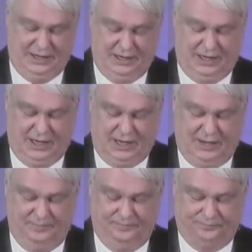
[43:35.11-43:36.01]
uh,
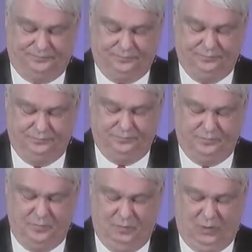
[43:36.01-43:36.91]

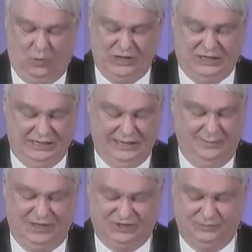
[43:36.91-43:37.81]
redeem
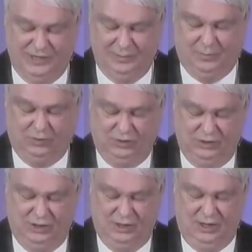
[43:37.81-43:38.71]
his people.
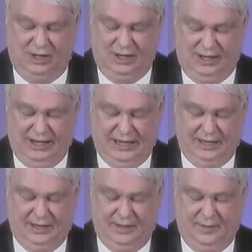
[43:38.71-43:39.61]

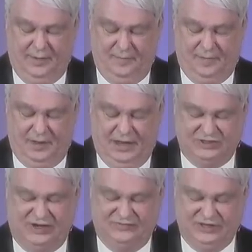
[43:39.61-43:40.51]
And
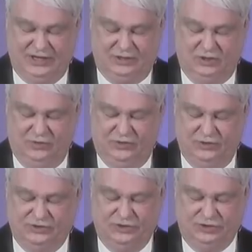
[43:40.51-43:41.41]
as I've said, two
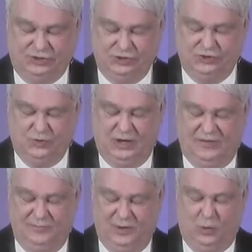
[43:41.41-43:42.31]
thirds of the Jews will
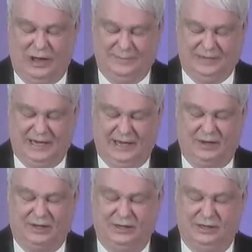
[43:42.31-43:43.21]
have been wiped
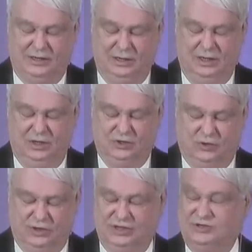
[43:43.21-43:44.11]
out
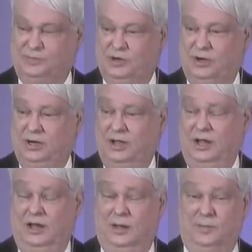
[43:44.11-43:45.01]
during this period.
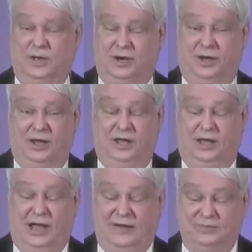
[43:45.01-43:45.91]
But
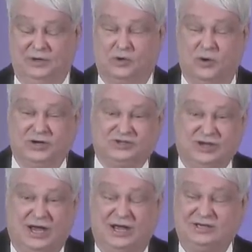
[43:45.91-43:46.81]
I've been
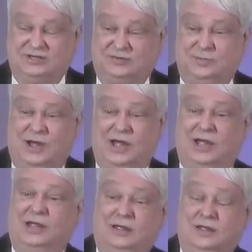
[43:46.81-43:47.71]
criticized
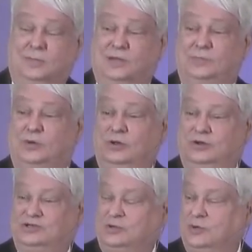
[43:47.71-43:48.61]
by people who
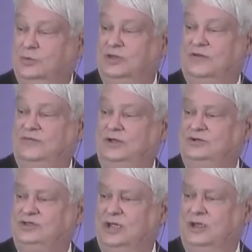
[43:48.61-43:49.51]
disagree with our view
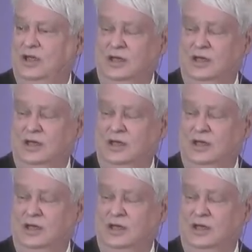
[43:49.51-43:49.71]
saying,